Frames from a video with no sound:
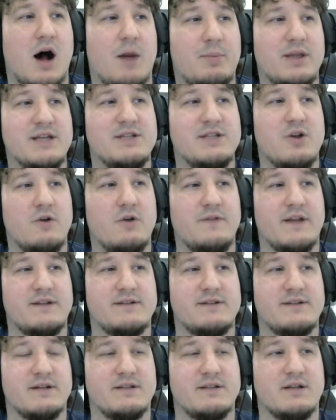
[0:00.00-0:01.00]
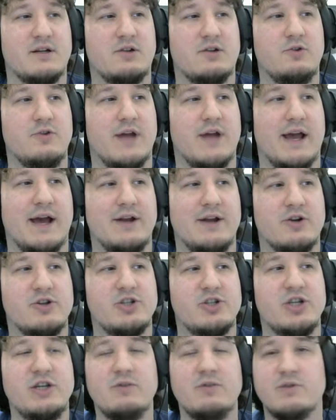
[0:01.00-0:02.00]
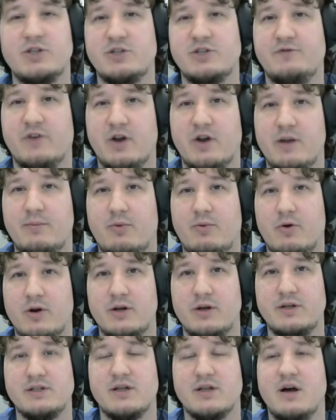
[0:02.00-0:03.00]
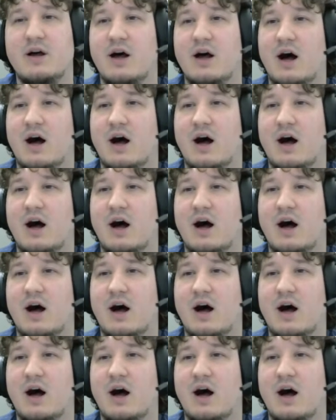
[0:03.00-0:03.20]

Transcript: Please note that does include energy, which is very important.